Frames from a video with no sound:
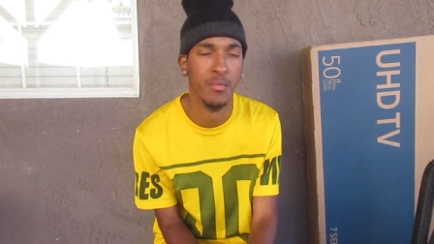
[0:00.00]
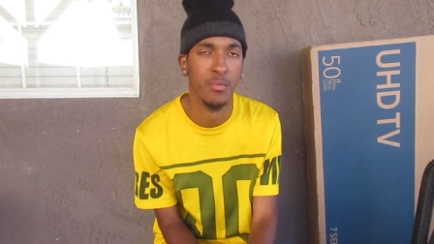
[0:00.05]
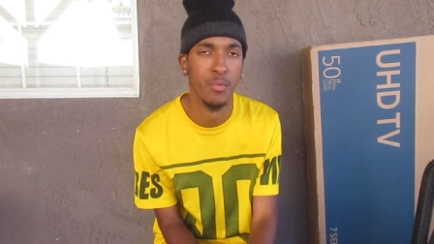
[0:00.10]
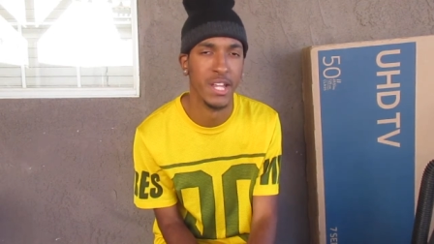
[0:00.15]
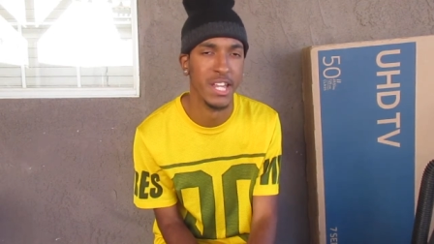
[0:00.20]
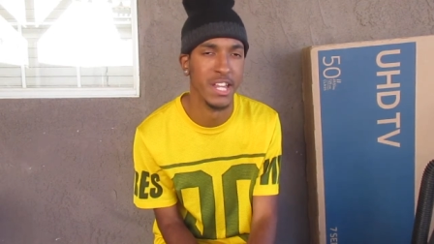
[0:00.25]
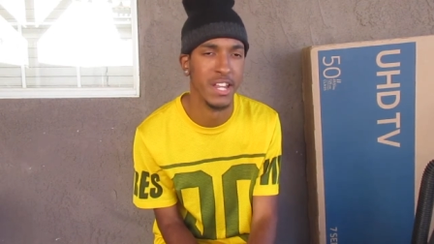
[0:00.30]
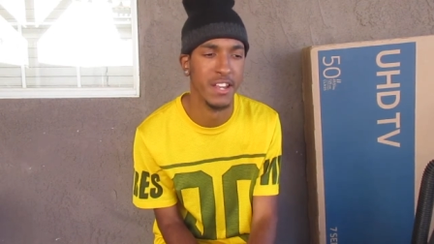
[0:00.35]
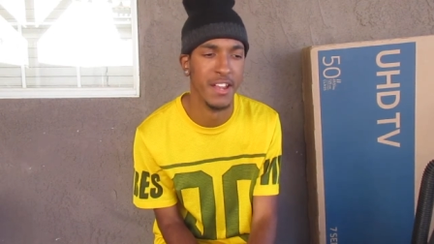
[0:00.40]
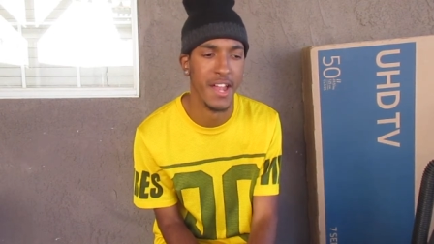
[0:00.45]

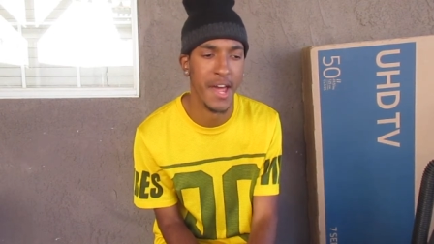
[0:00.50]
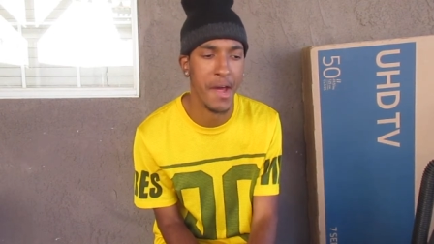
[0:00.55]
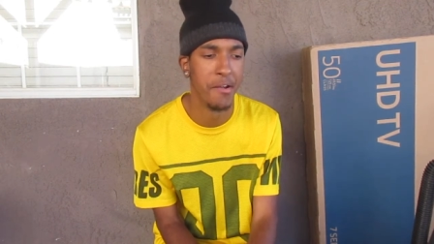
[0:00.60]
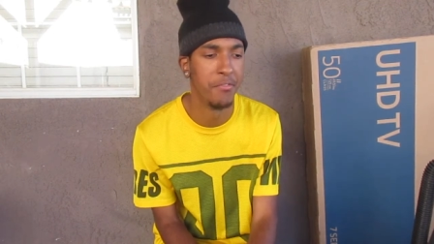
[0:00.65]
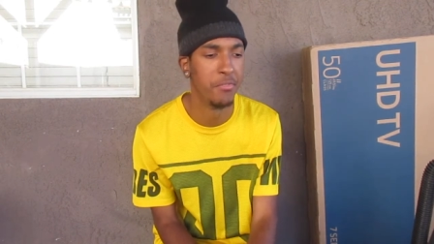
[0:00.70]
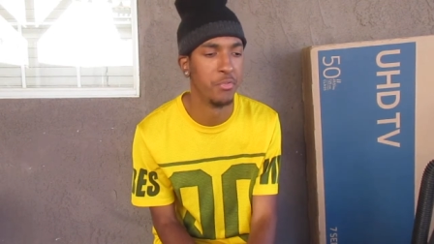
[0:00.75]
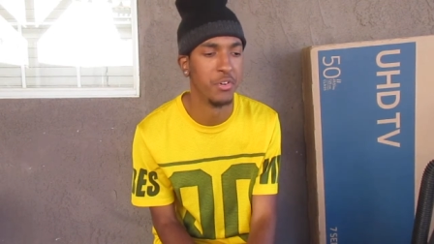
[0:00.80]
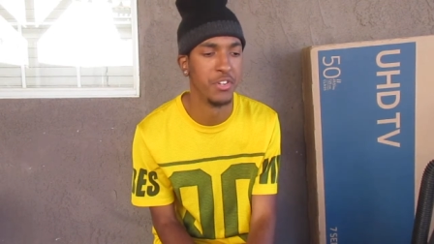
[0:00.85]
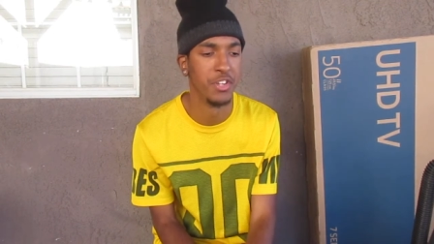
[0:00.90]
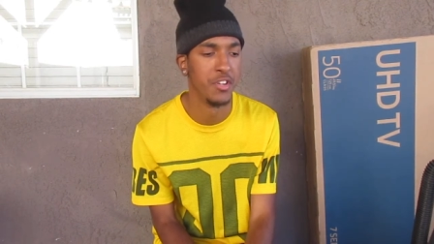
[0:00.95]
We needed
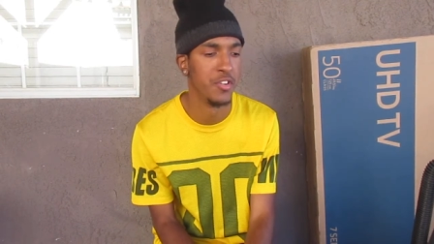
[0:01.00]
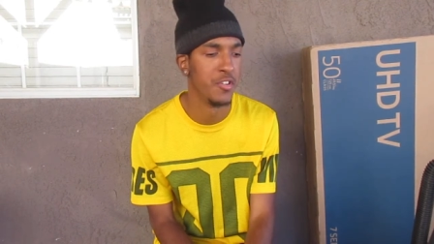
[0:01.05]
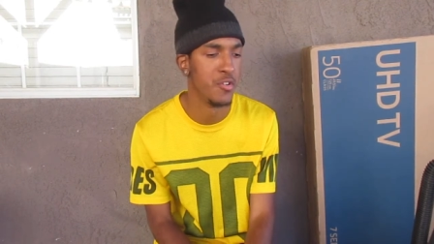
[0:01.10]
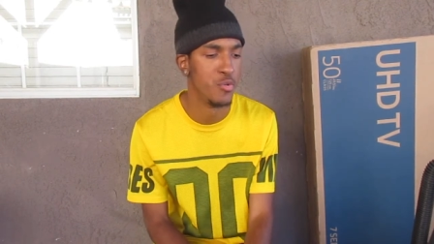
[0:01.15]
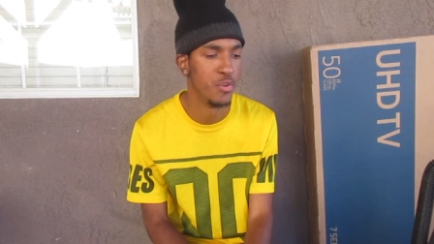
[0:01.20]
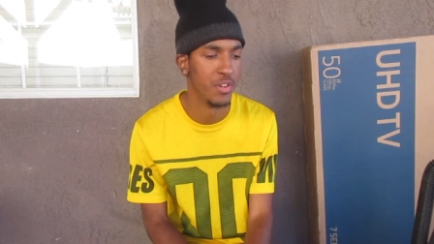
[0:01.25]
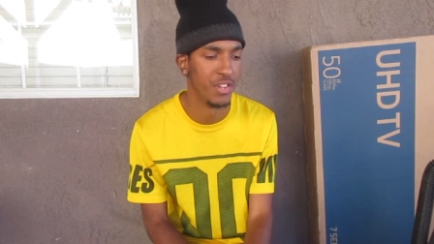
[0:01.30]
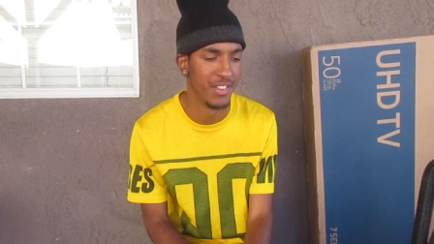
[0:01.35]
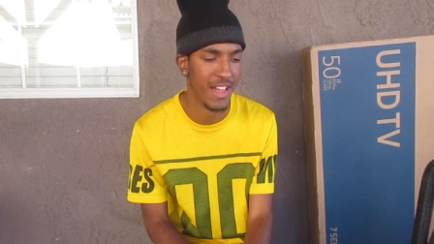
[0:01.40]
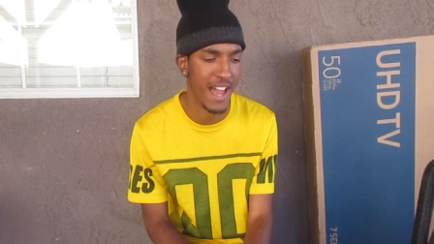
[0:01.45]
everyone to
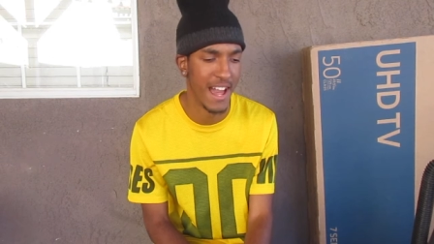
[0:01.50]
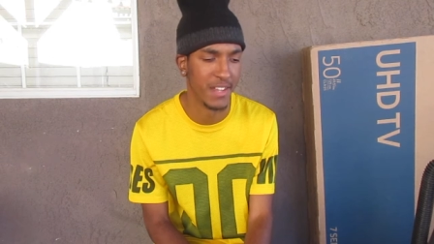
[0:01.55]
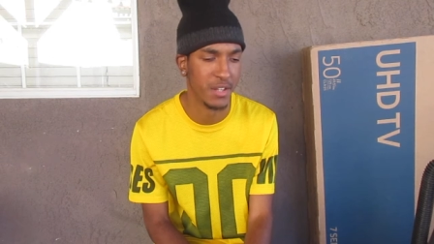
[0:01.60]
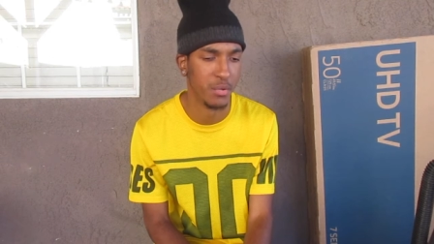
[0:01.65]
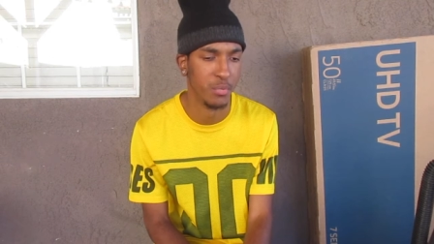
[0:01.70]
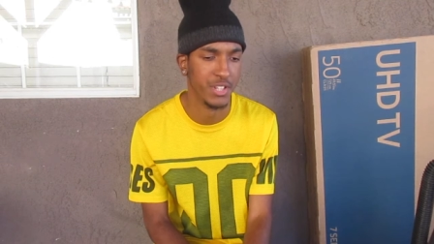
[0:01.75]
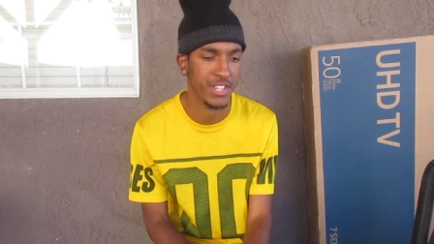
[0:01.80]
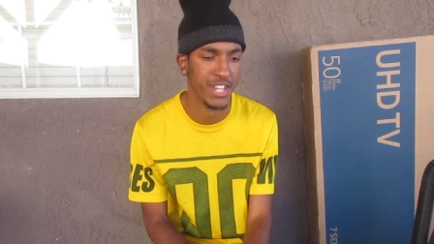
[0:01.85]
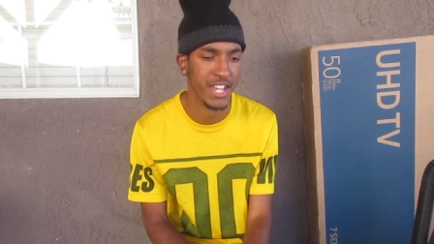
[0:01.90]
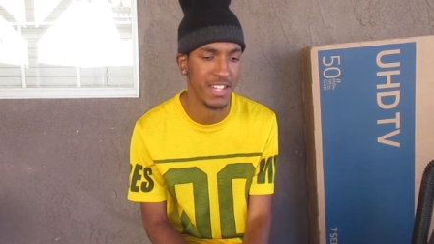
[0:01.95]
do
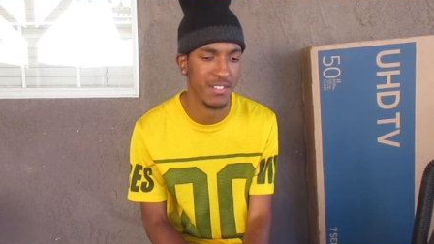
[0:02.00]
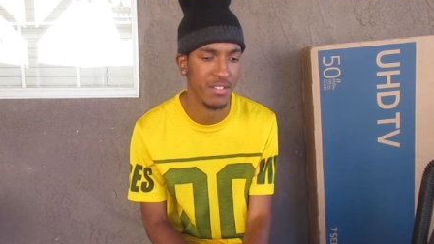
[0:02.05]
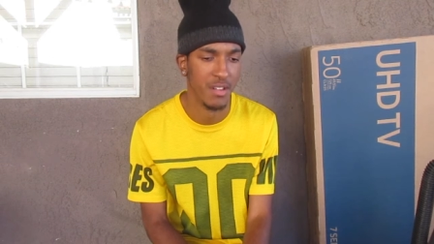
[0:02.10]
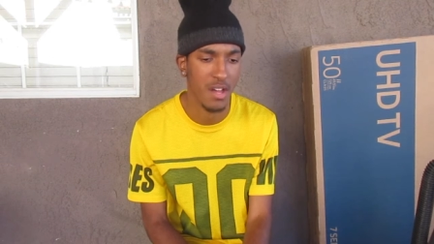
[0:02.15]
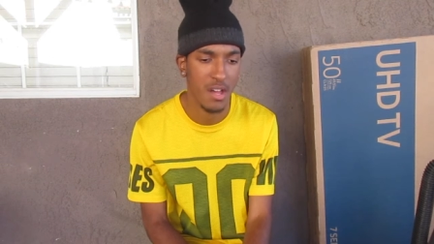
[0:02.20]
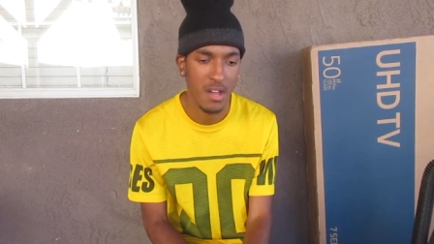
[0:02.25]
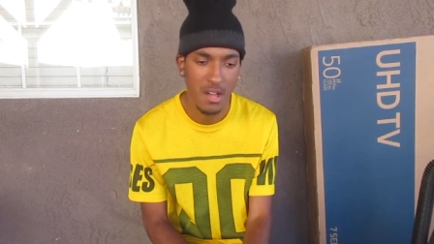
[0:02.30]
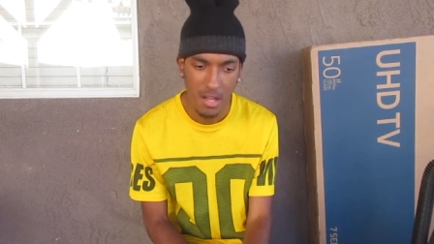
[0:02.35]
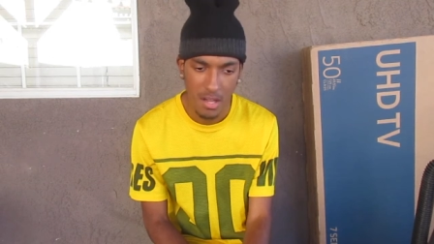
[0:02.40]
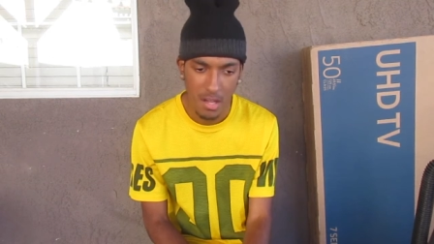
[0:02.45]
exactly what they
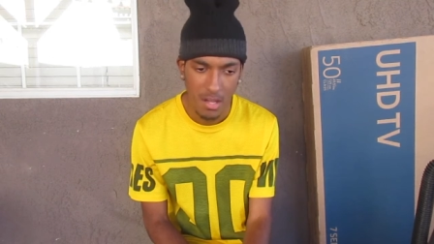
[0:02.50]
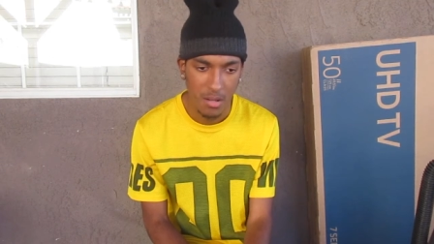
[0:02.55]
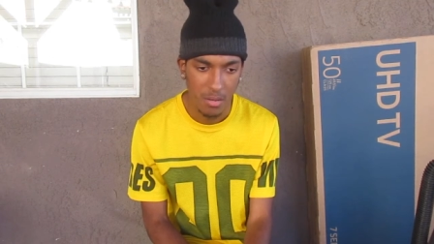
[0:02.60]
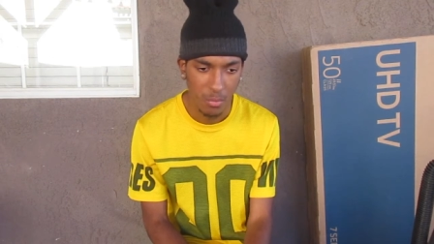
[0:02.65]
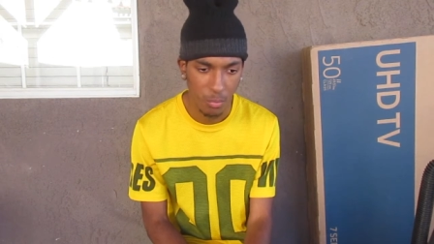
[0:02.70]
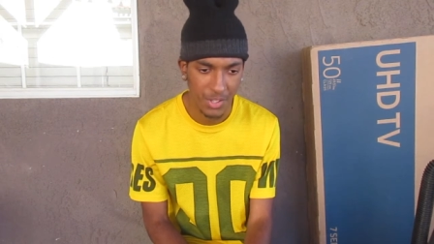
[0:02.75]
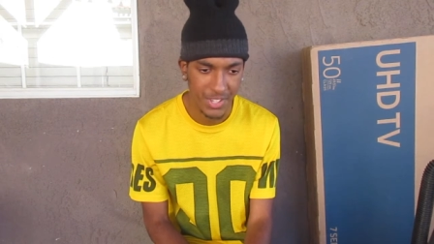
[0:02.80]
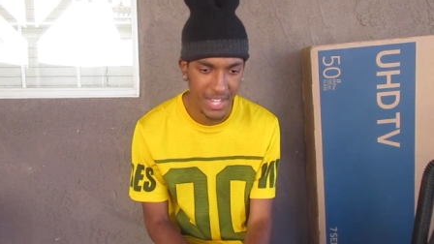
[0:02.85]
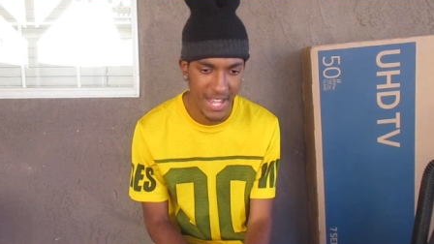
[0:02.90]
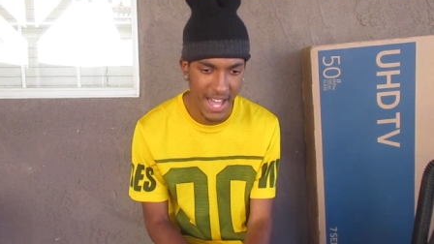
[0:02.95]

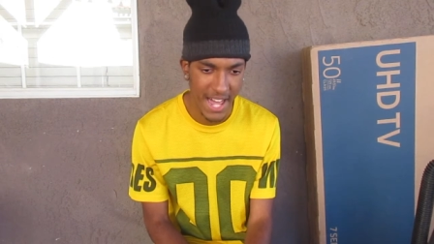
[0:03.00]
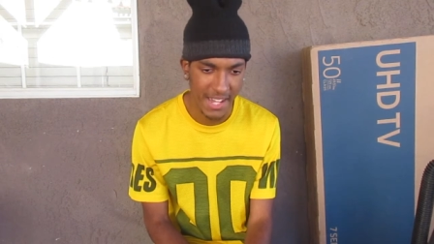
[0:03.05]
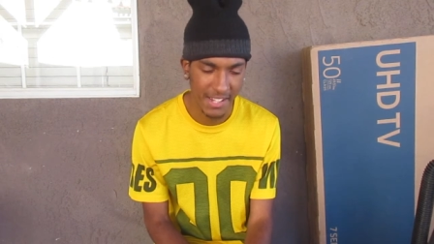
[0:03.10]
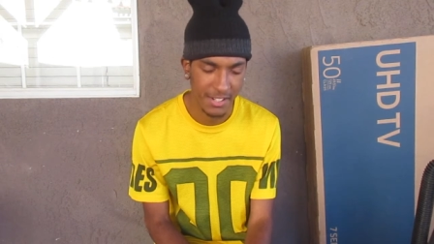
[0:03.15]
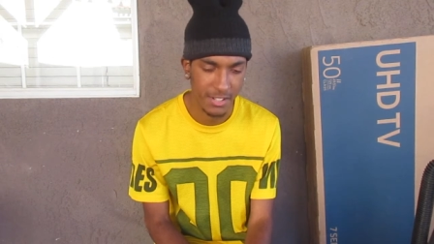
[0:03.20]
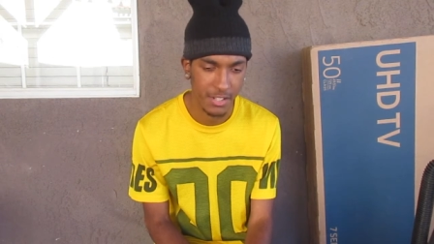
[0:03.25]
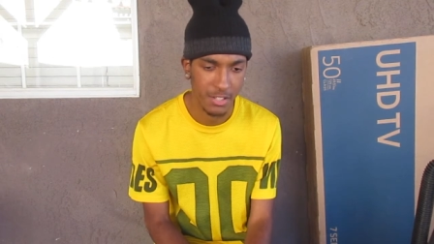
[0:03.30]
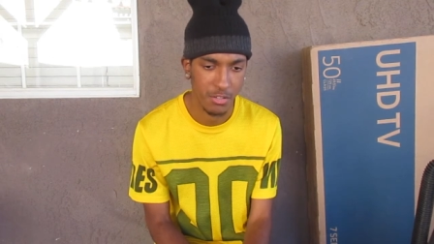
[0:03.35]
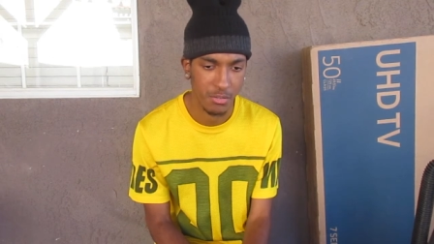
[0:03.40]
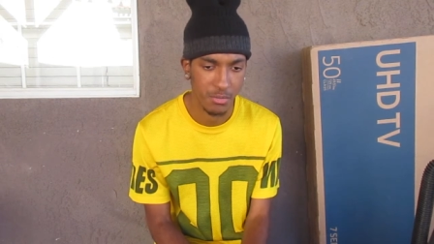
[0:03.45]
what they had
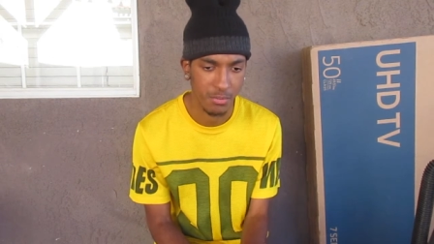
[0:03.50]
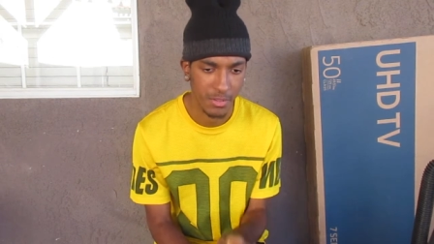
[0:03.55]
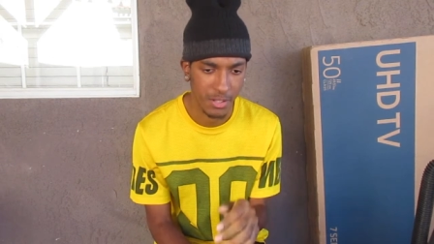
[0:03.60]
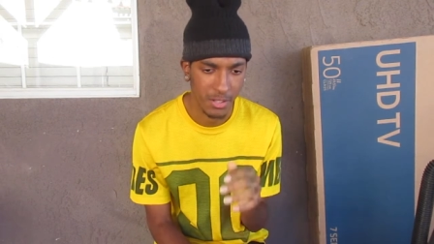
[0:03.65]
to do.